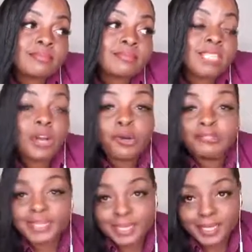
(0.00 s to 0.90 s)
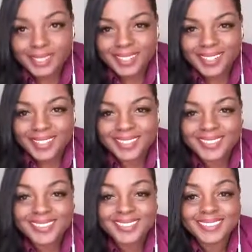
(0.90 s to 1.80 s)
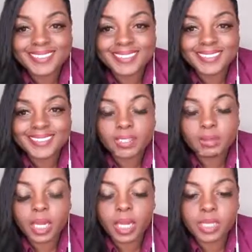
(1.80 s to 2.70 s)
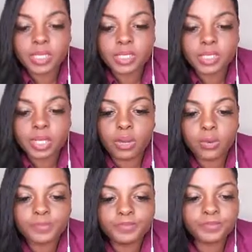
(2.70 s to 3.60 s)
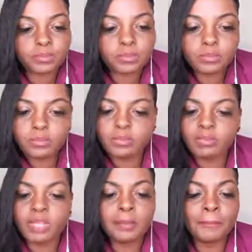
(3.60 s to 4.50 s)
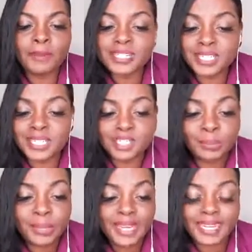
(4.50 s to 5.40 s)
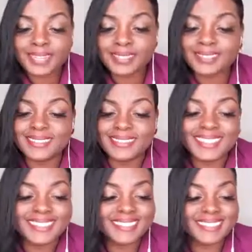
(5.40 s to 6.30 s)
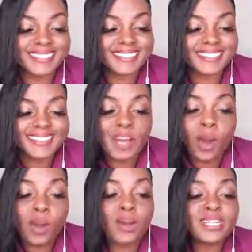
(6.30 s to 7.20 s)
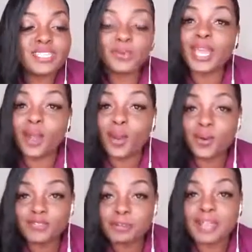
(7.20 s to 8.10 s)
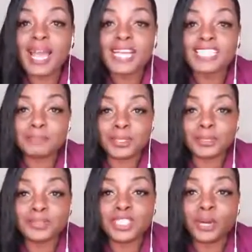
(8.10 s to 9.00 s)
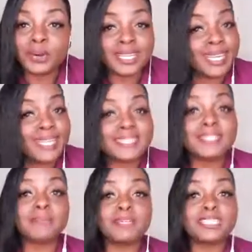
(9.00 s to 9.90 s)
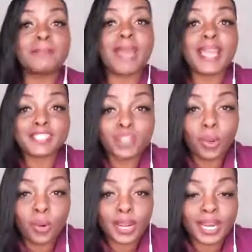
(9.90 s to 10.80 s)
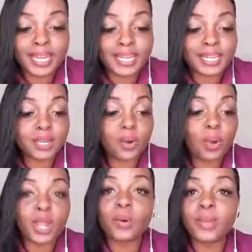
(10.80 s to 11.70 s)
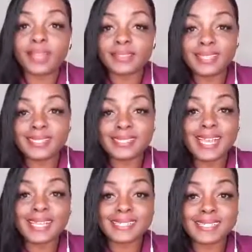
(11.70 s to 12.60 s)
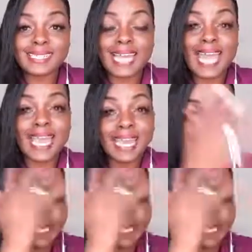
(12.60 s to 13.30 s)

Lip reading: Hopefully this year." Okay, so the president tweeted on his way home from the hospital, get a stimulus package going and get it going quick. These states need aid.